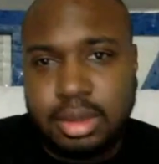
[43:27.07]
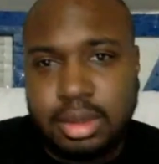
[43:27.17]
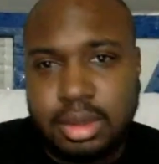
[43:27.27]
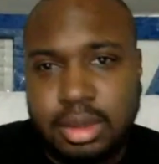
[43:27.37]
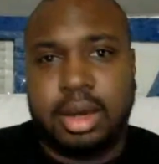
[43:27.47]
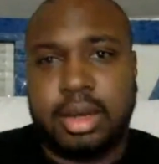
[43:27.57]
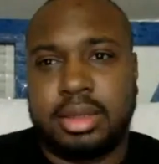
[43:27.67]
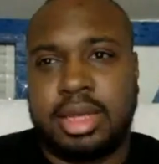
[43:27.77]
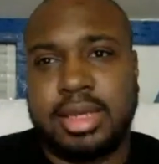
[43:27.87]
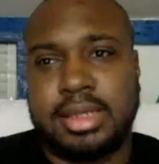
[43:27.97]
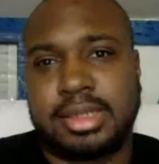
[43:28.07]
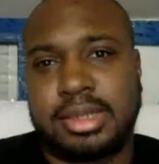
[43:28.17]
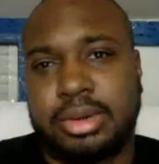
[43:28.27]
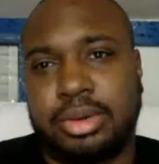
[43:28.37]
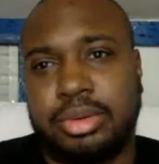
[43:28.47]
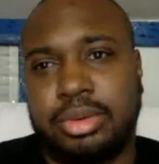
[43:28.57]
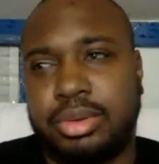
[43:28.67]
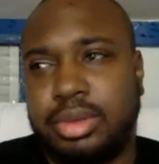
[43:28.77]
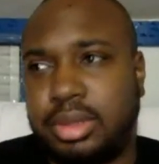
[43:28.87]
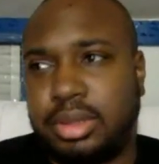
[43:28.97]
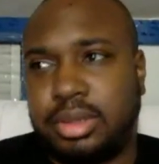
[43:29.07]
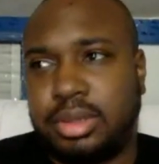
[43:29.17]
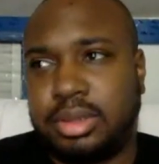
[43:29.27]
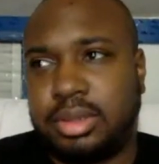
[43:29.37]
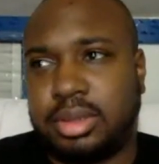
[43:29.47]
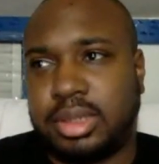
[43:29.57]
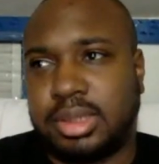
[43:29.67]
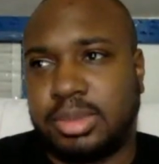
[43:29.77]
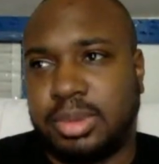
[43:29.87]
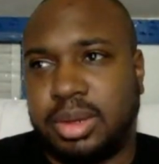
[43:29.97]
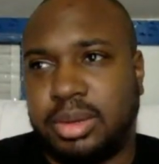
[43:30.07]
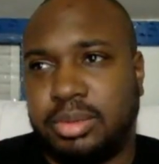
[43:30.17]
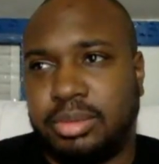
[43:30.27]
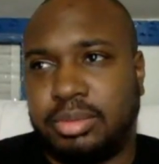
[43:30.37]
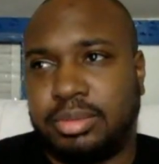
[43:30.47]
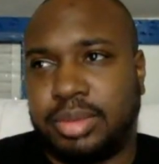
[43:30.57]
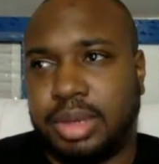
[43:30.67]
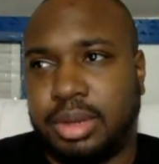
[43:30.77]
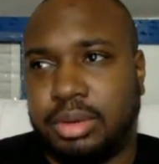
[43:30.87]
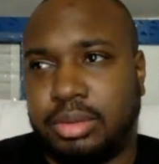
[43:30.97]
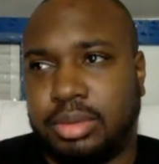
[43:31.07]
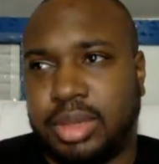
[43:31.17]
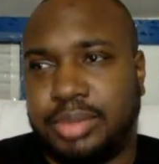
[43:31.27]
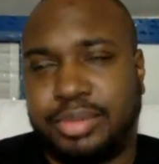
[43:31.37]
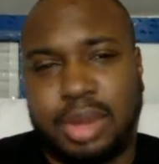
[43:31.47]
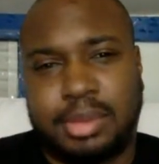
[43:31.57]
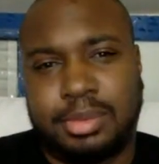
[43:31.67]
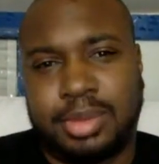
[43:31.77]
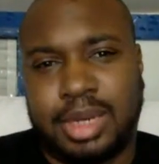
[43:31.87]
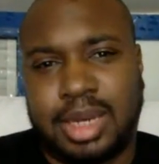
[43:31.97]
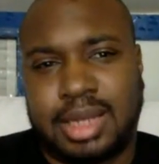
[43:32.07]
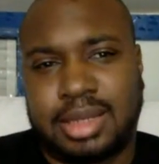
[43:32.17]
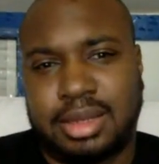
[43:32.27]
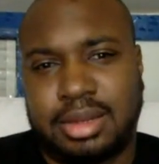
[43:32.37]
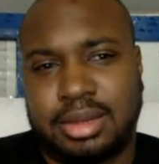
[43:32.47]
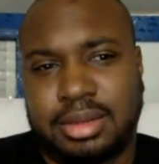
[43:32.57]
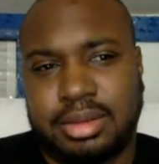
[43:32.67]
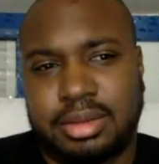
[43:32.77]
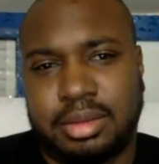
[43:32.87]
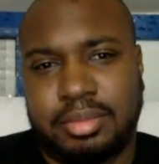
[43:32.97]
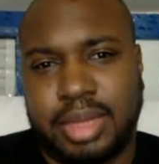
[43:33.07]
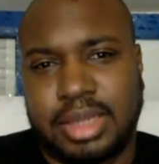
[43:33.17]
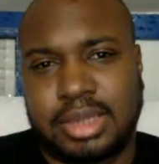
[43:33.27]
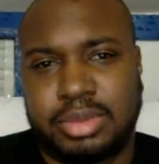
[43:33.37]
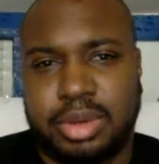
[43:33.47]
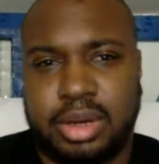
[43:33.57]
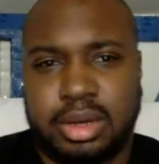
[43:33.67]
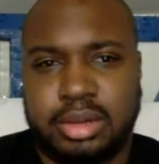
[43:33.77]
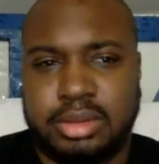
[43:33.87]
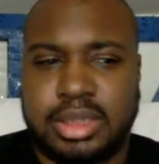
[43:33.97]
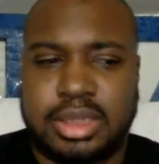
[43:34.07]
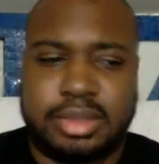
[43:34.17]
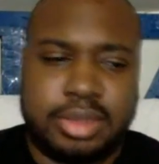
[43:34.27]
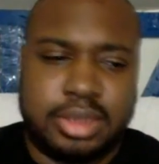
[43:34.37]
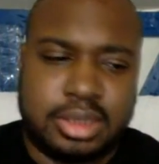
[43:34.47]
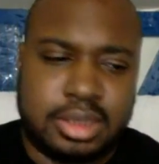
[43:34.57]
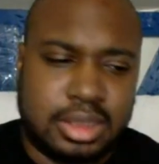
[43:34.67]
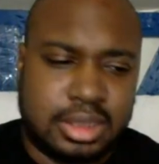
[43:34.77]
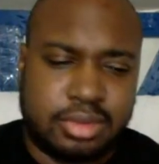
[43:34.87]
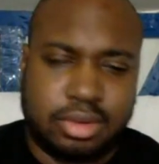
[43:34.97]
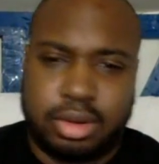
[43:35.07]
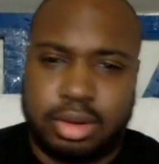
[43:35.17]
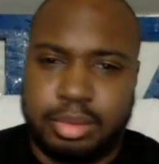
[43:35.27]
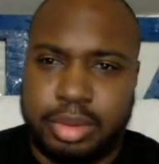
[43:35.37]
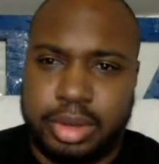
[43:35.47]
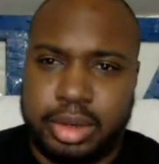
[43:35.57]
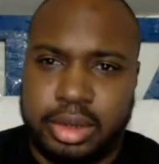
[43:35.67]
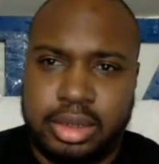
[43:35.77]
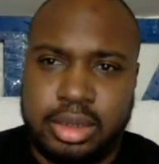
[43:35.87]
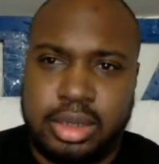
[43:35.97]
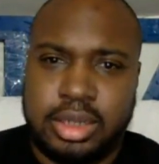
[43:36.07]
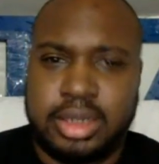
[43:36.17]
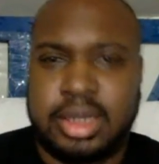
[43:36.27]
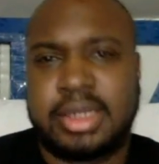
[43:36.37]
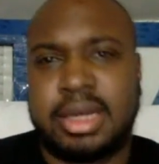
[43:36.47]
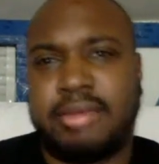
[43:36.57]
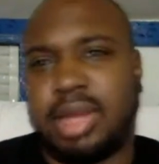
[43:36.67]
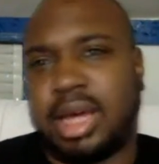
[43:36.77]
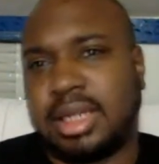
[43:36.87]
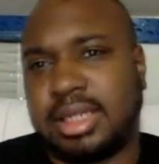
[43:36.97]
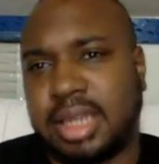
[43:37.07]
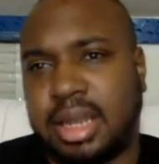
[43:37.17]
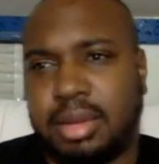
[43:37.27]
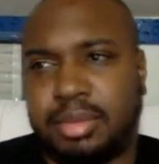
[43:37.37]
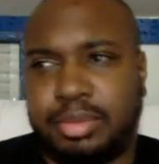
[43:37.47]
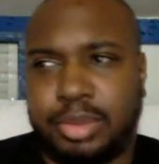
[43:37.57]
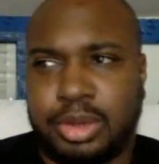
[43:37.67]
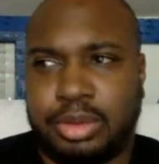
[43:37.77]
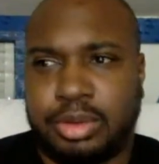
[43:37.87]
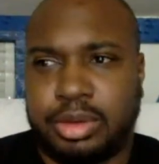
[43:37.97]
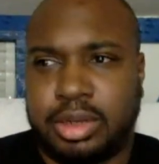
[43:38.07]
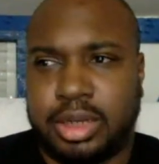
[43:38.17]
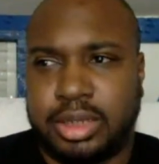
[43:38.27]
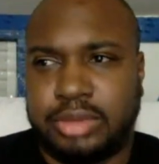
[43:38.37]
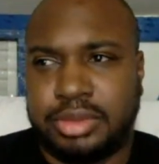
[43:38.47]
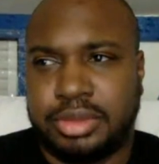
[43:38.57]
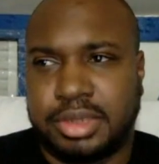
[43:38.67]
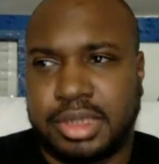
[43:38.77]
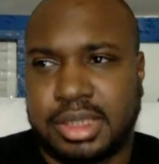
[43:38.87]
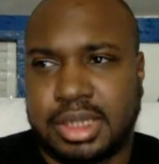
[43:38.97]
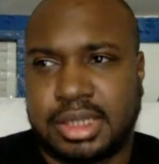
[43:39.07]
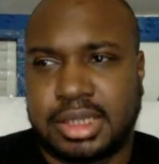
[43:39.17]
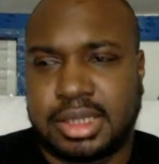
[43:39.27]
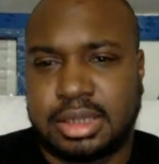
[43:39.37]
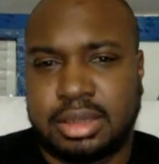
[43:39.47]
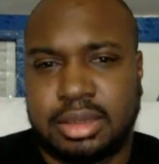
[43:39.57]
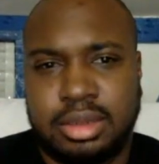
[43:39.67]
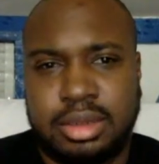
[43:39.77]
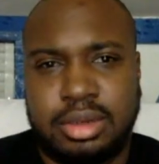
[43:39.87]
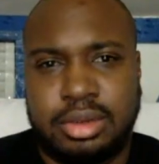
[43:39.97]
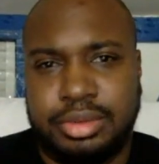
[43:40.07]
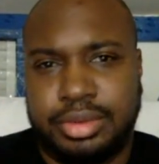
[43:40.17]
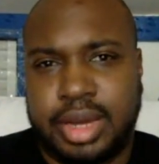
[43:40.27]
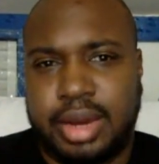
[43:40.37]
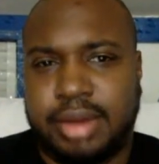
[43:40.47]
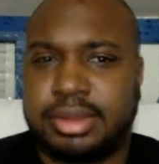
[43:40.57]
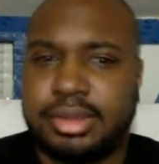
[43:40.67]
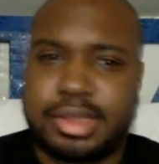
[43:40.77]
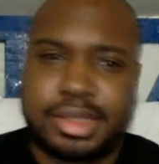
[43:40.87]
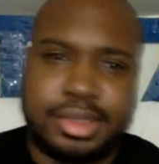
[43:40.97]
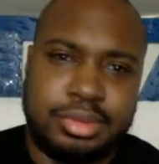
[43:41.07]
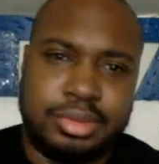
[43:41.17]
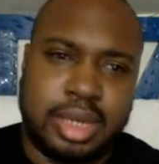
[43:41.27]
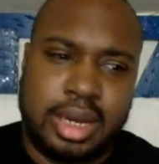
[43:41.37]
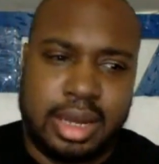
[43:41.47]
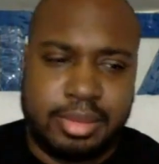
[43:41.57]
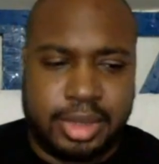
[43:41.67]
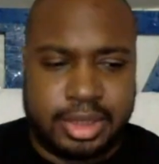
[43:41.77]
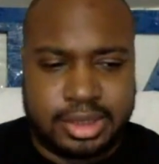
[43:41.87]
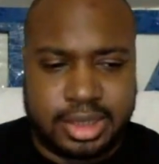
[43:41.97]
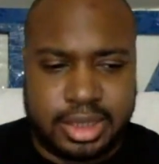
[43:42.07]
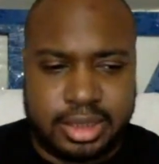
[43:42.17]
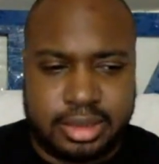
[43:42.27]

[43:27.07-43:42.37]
Yeah. So this one, probably not the best one of the series thus far, but it does have a lot of setup. It introduces us to new characters and new dynamics, and